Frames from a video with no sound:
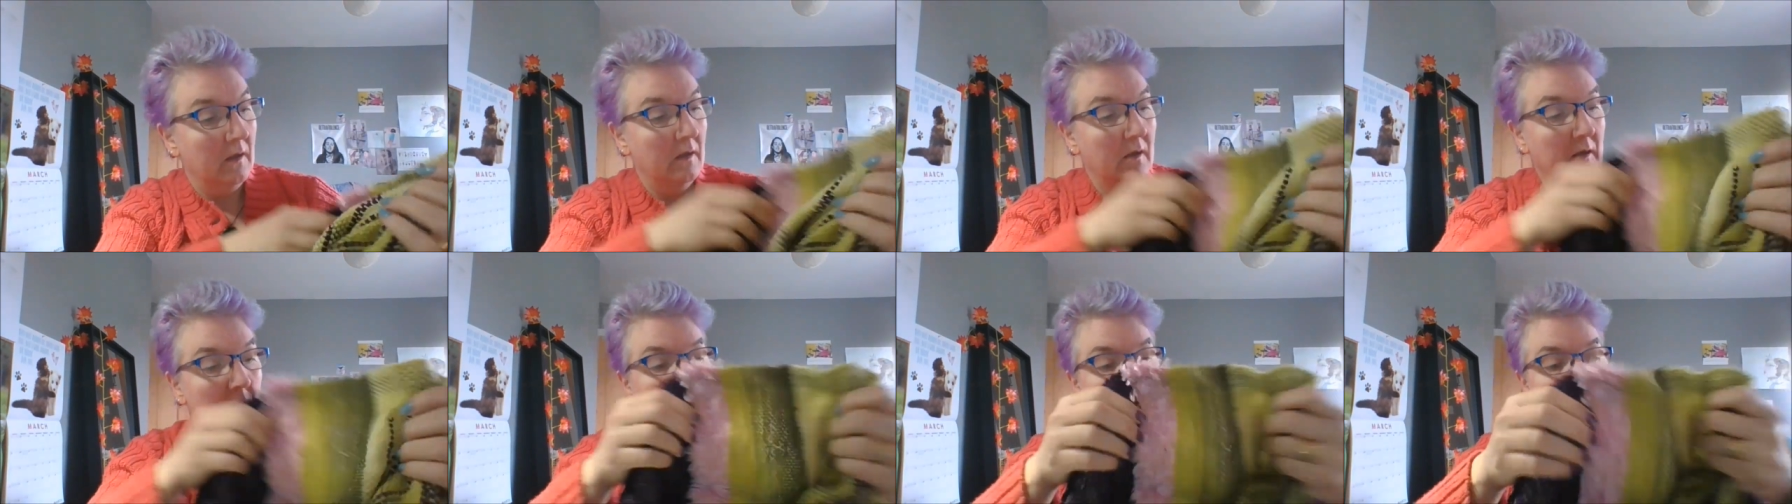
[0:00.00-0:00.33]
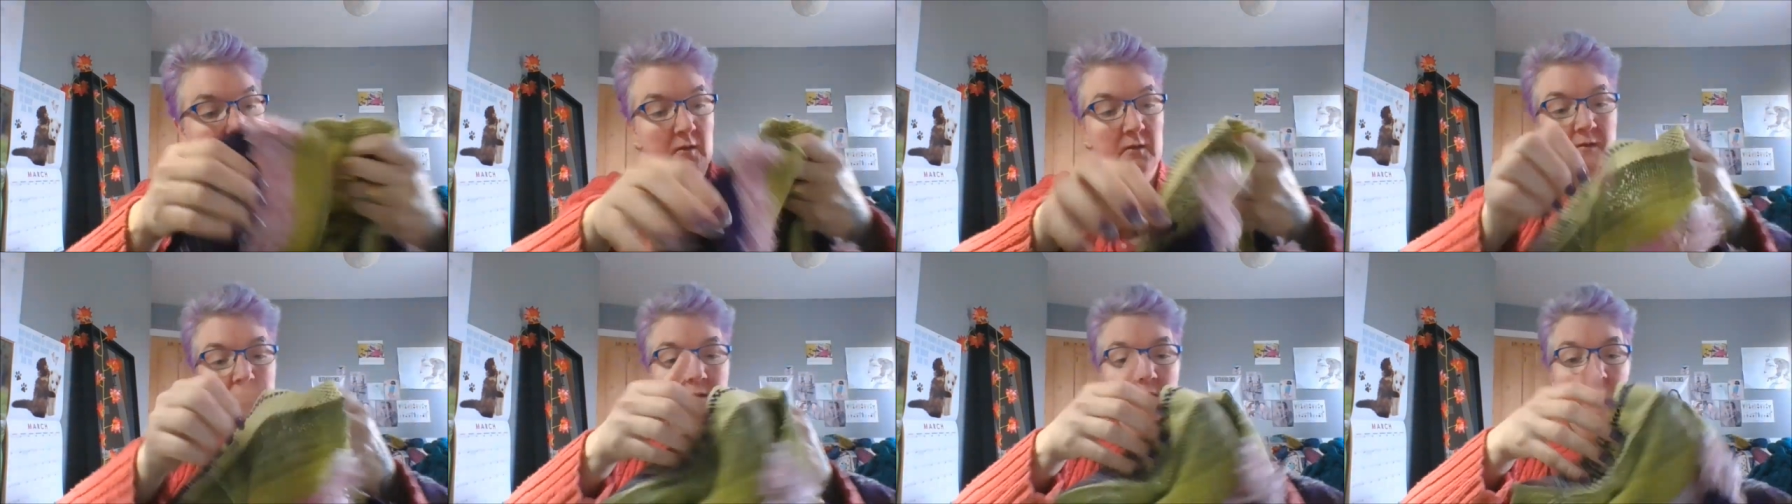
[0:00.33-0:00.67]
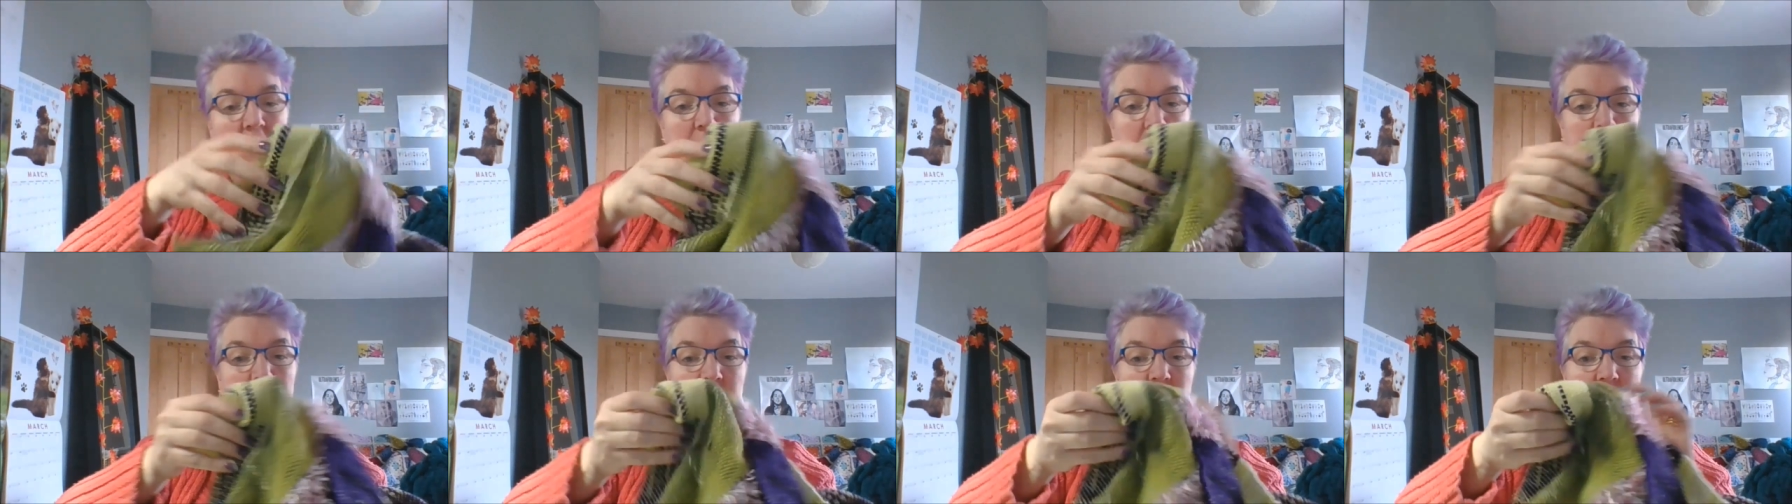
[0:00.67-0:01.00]
I don't think you can see
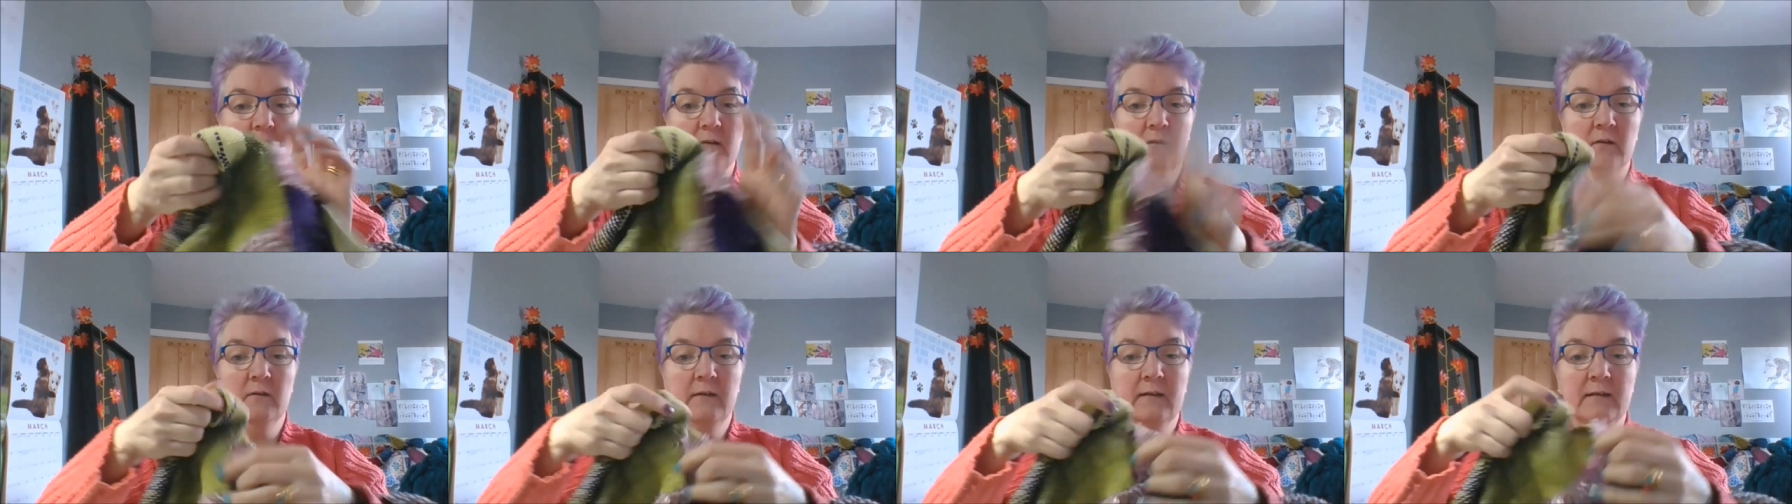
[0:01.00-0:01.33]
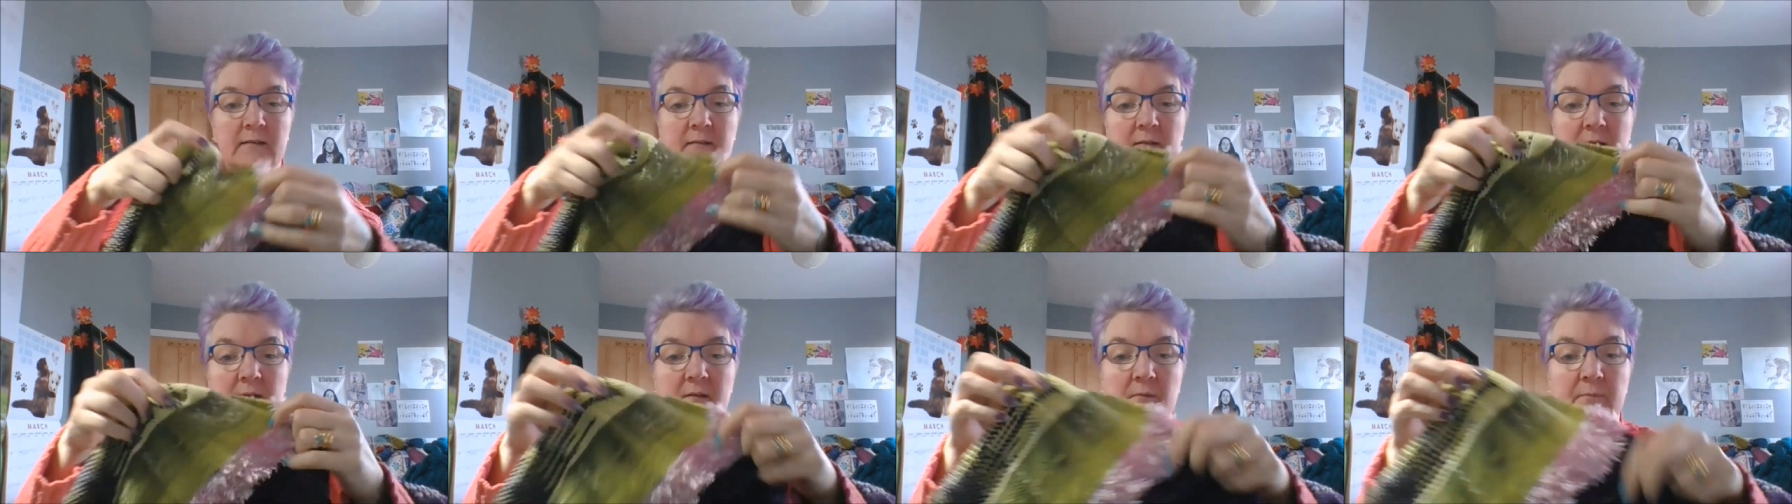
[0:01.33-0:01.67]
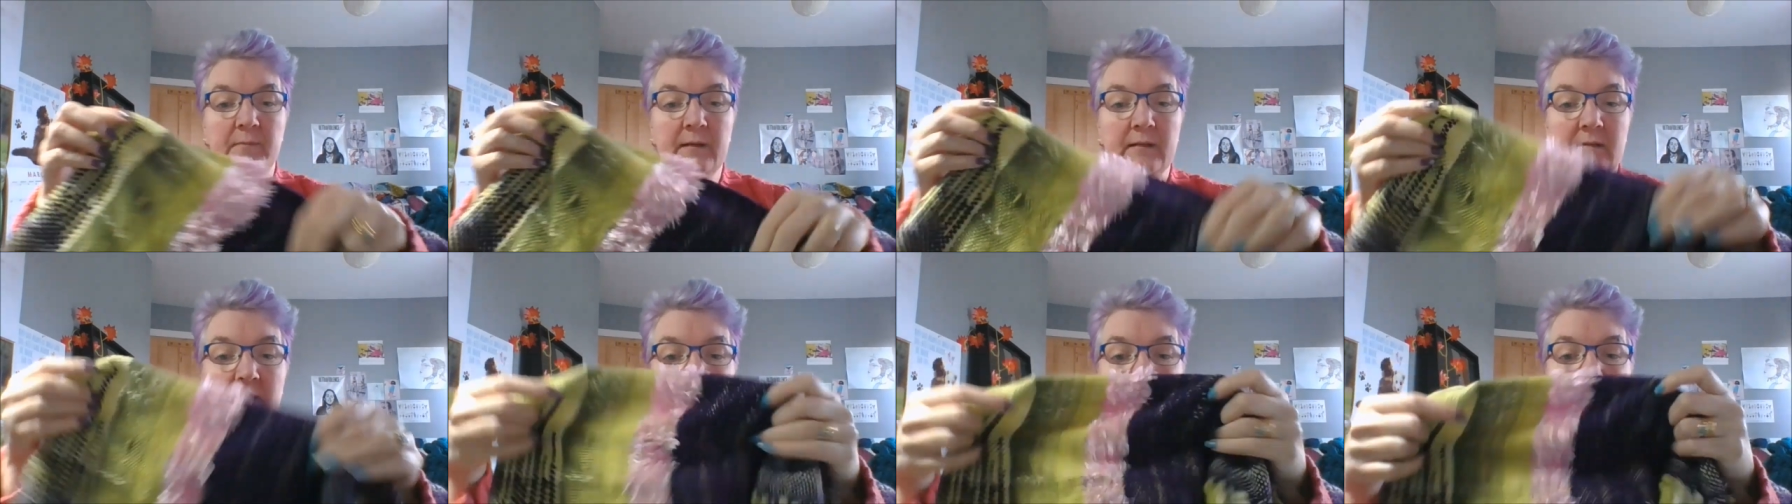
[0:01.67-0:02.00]
on that side. On that side is
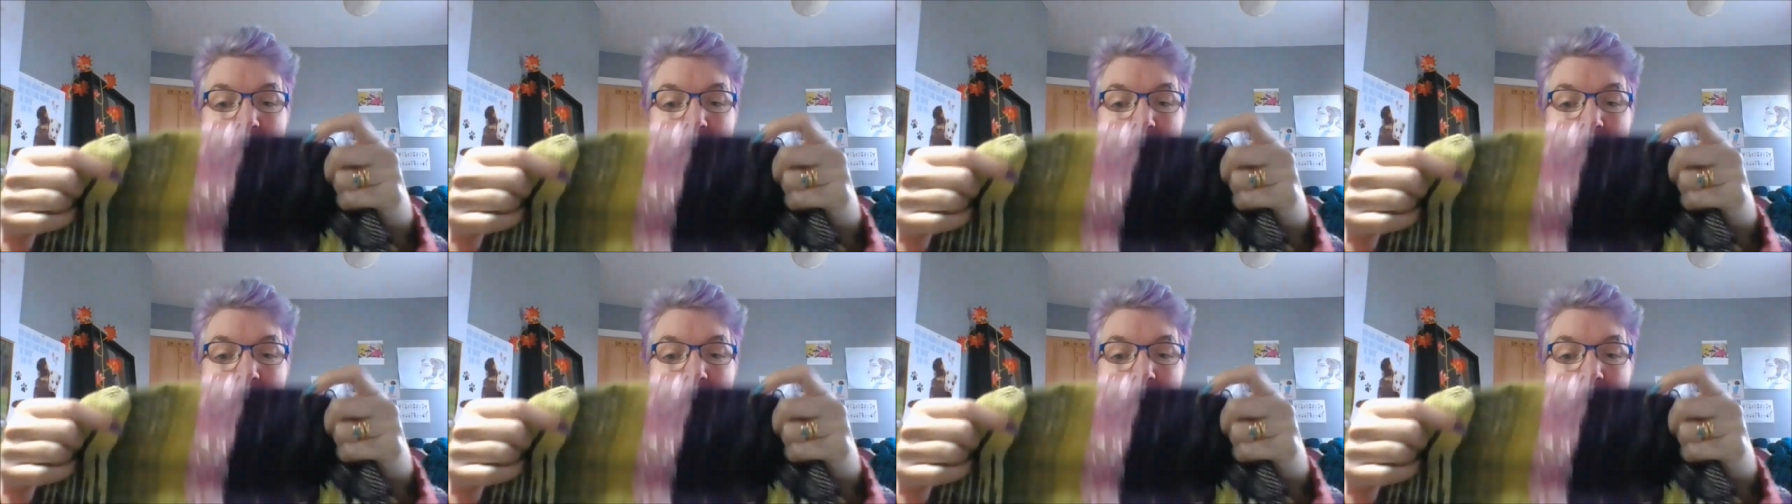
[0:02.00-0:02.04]
better.